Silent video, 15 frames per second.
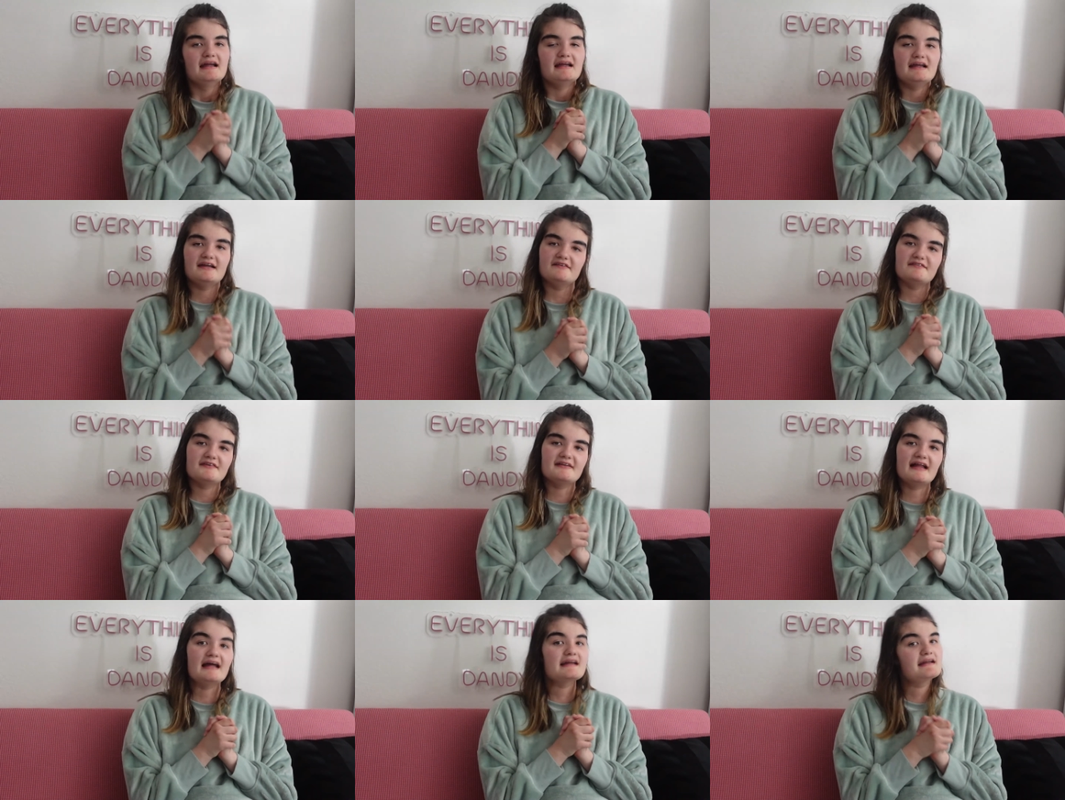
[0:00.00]
If you
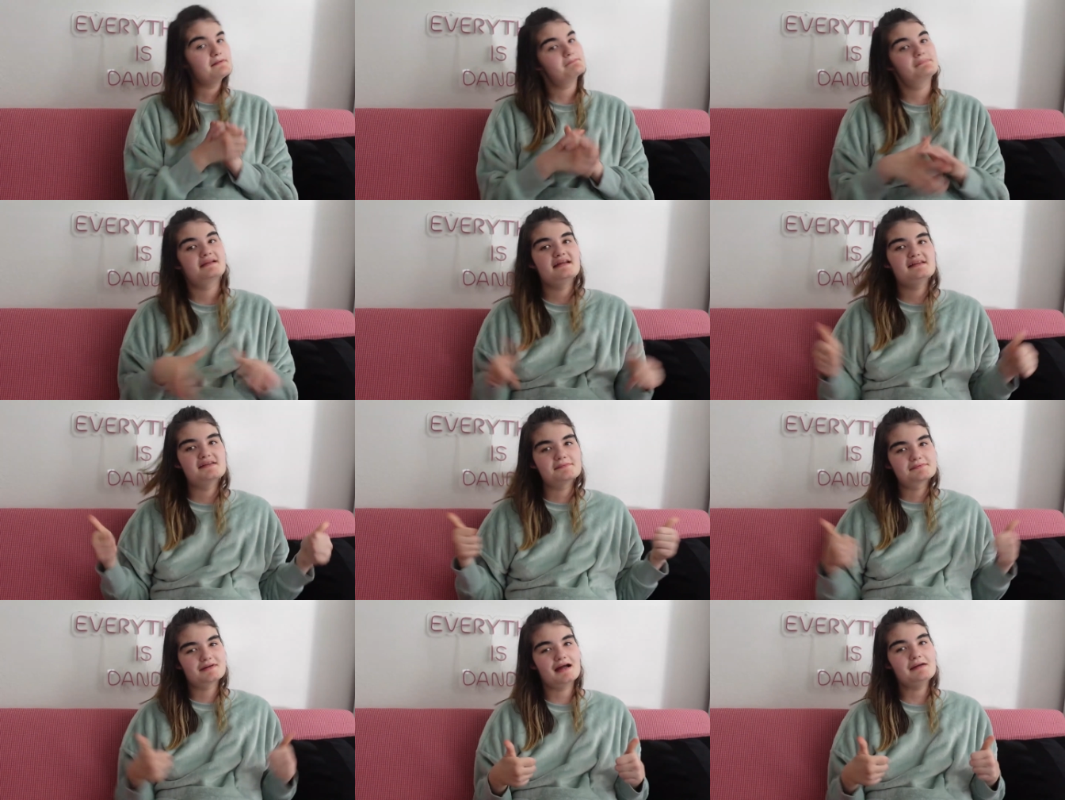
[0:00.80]
like it, please
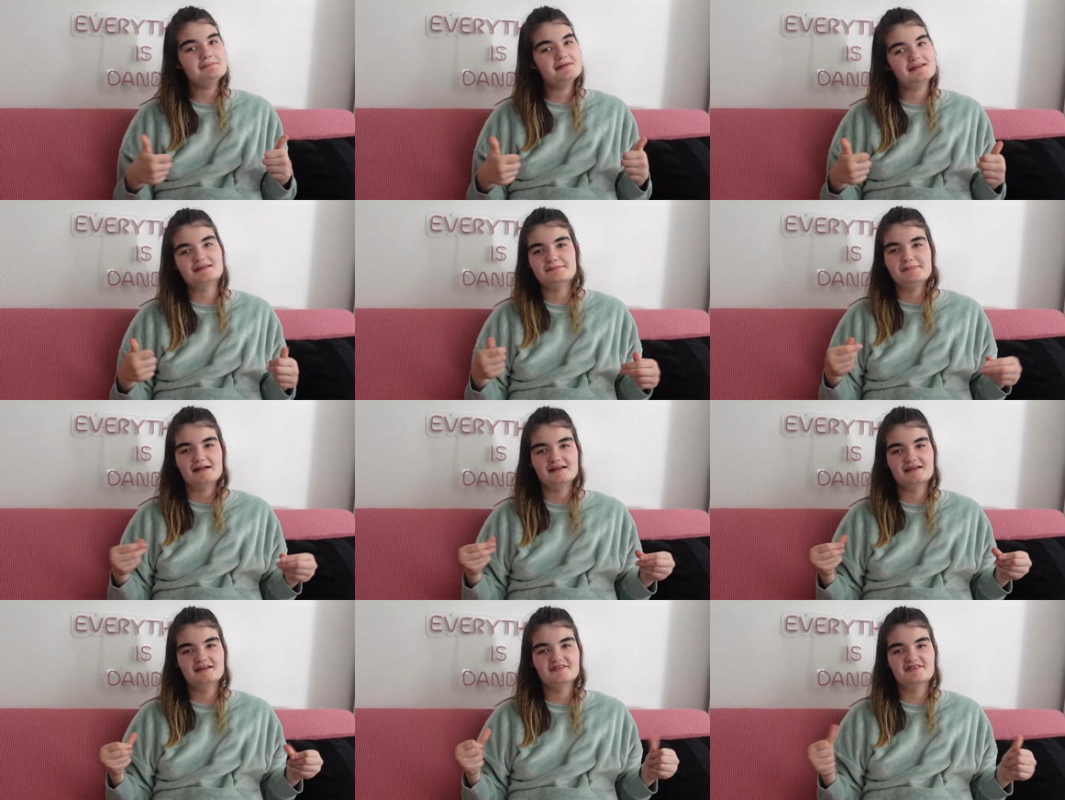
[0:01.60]
subscribe, hit the
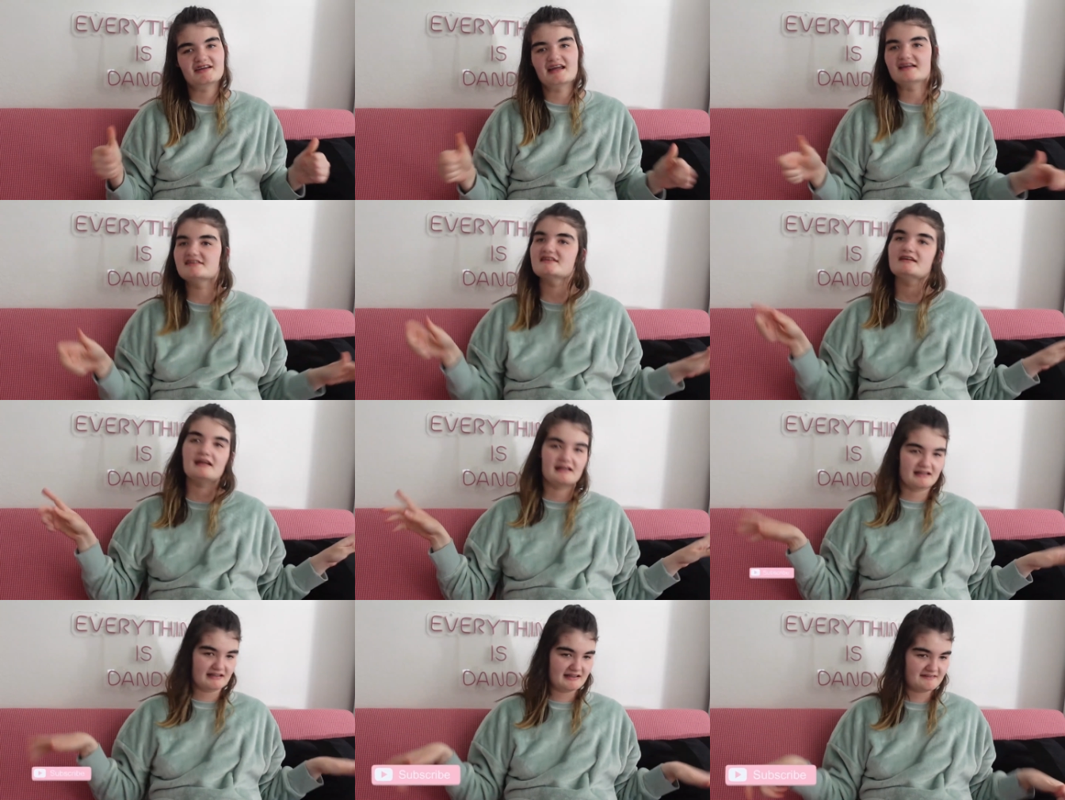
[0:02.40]
bell notification,
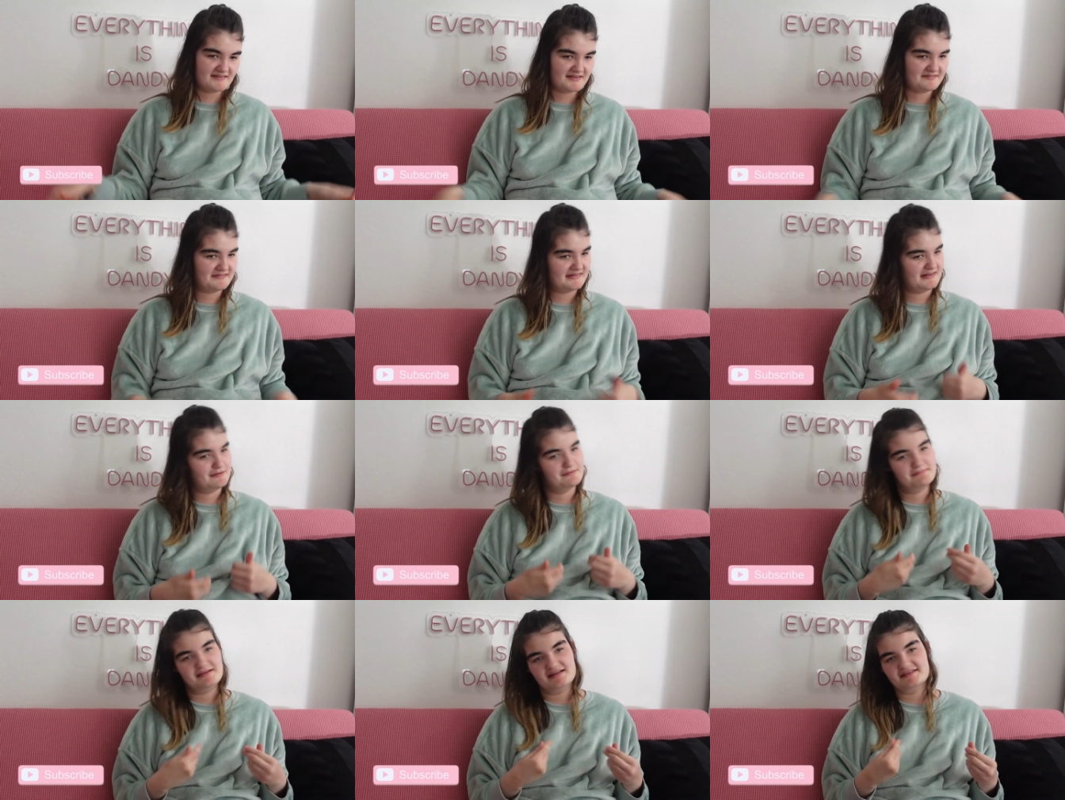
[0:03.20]
and give this video
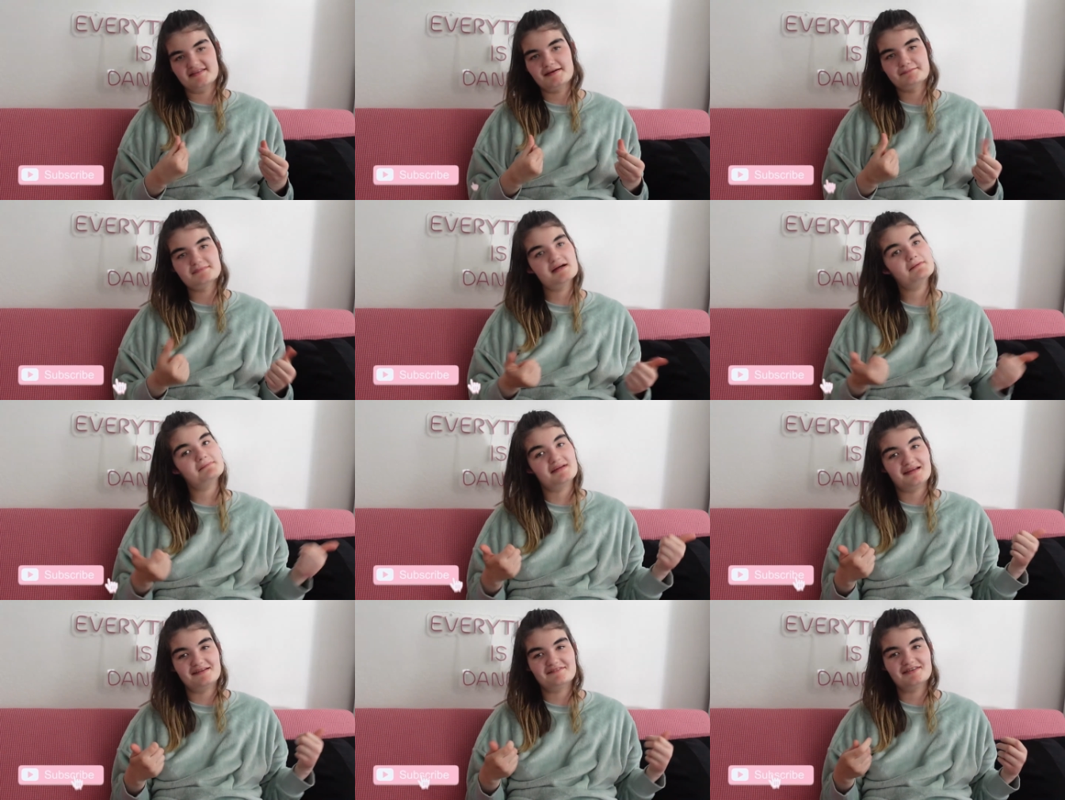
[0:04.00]
a big thumbs
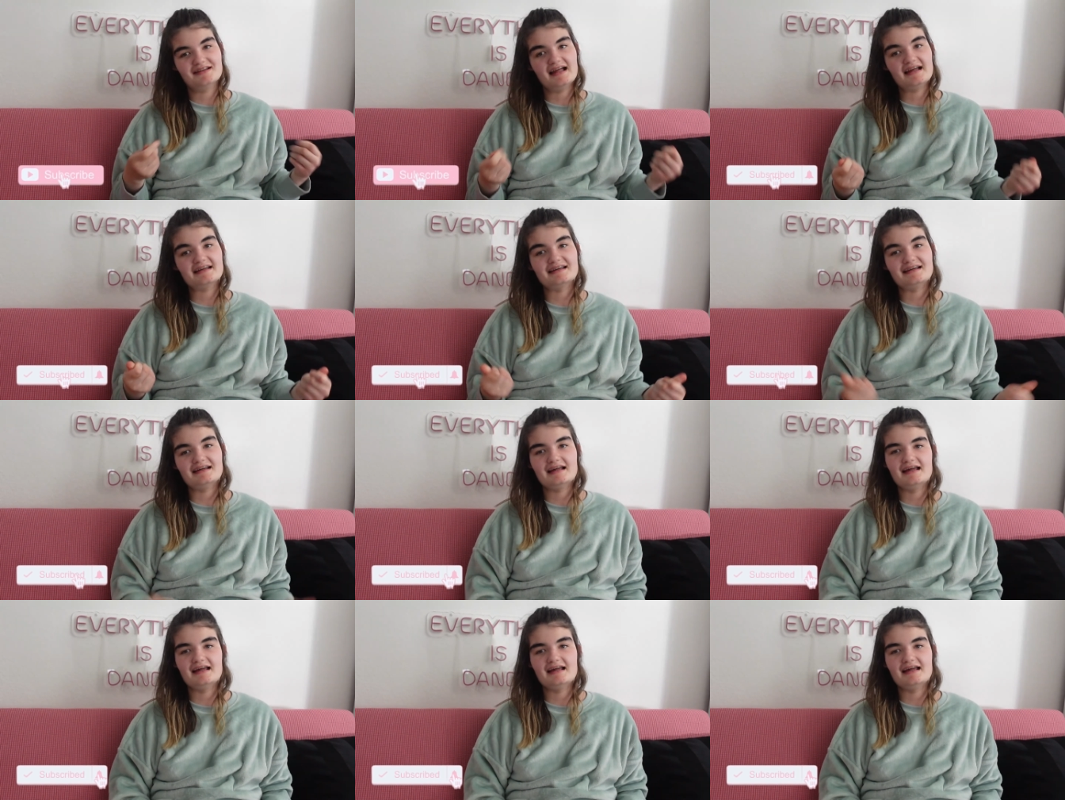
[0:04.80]
up if you like it.